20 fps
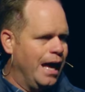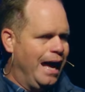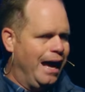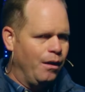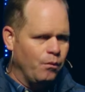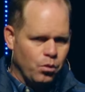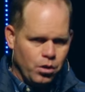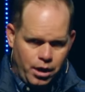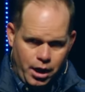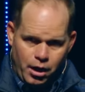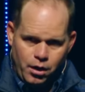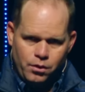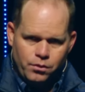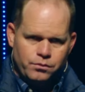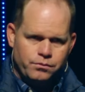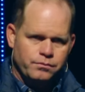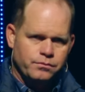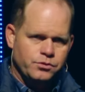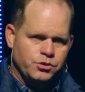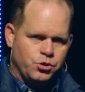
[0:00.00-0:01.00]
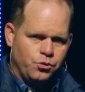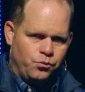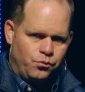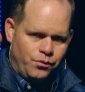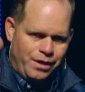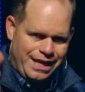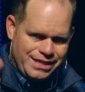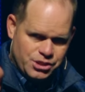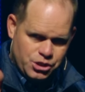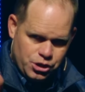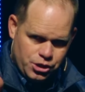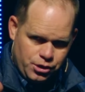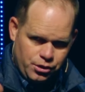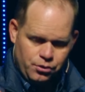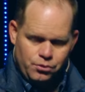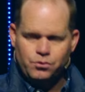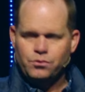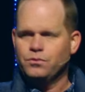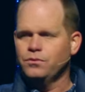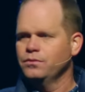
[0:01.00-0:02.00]
I will go to
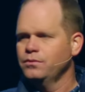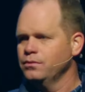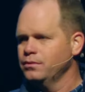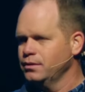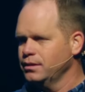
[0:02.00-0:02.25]
rescue